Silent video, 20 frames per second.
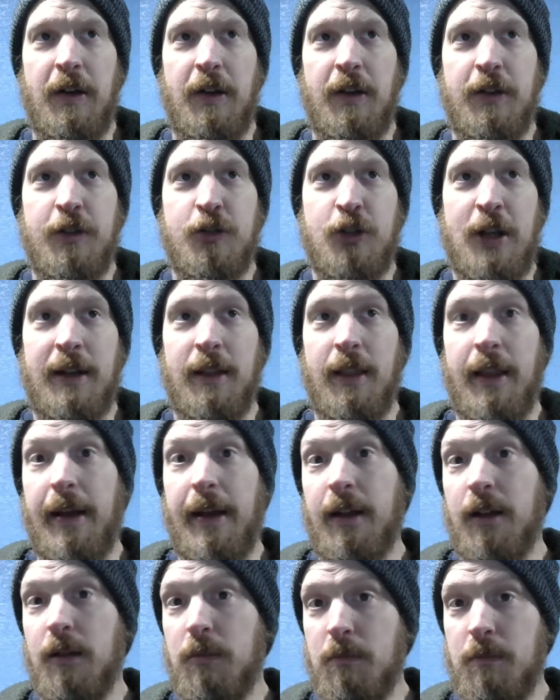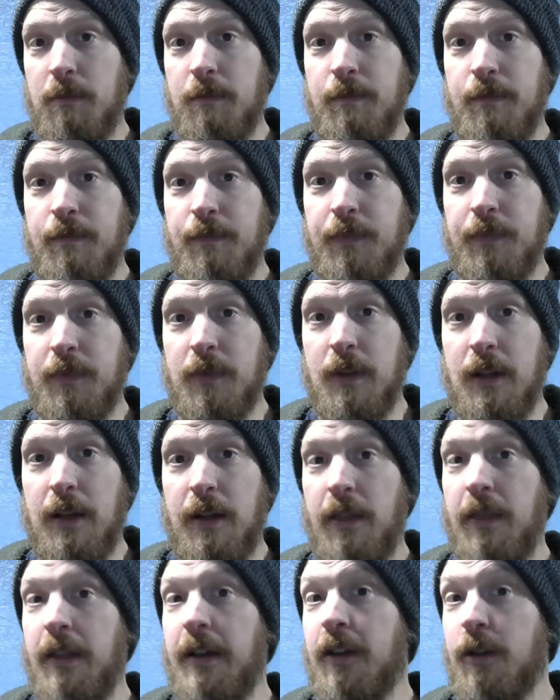jet lag
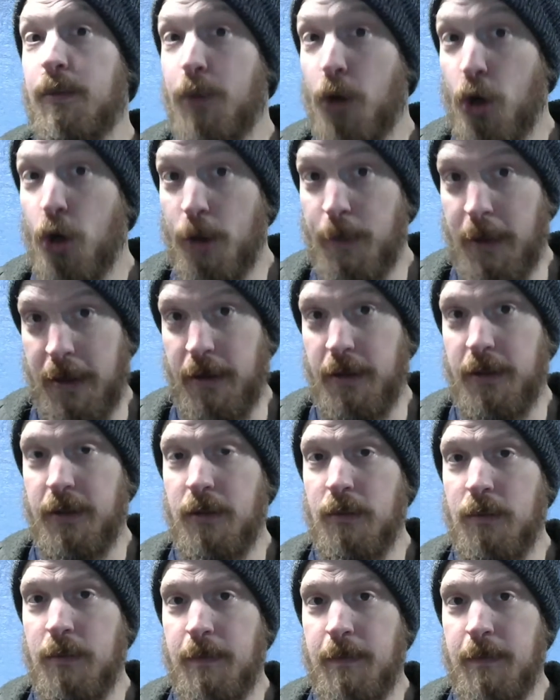that is permanent,